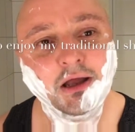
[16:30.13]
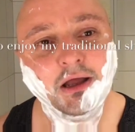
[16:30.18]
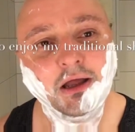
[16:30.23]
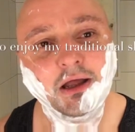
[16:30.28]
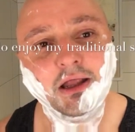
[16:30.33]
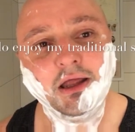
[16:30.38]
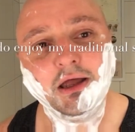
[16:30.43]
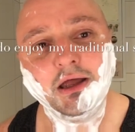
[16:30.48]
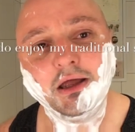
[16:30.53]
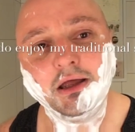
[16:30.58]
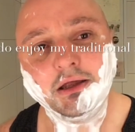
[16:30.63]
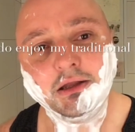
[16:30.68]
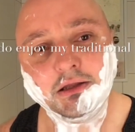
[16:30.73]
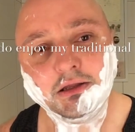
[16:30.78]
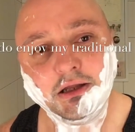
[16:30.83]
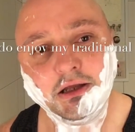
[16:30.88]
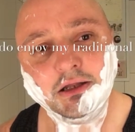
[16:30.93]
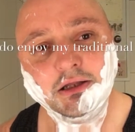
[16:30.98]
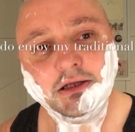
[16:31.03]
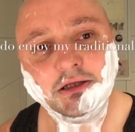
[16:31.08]

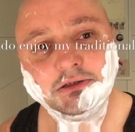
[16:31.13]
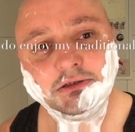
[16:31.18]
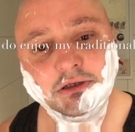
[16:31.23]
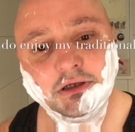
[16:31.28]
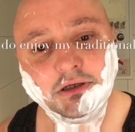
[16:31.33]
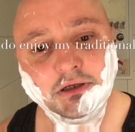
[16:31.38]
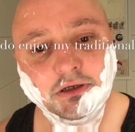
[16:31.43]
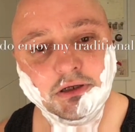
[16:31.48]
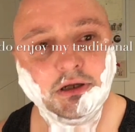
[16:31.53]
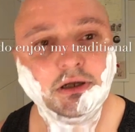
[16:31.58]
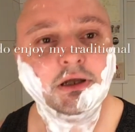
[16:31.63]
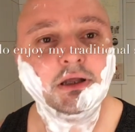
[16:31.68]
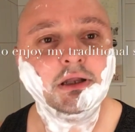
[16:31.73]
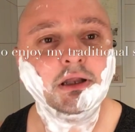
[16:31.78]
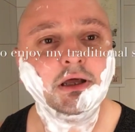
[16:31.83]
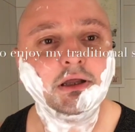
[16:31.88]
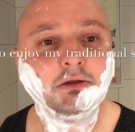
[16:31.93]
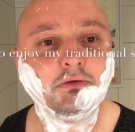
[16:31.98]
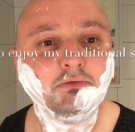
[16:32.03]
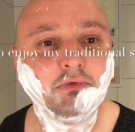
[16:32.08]
at least a
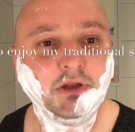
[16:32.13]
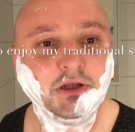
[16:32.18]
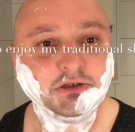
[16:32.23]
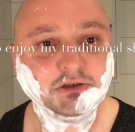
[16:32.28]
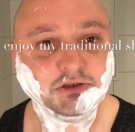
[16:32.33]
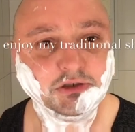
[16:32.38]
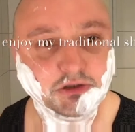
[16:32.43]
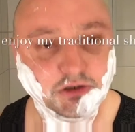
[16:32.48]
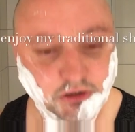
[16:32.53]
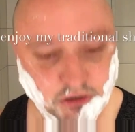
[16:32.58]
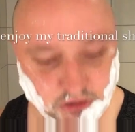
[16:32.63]
lot less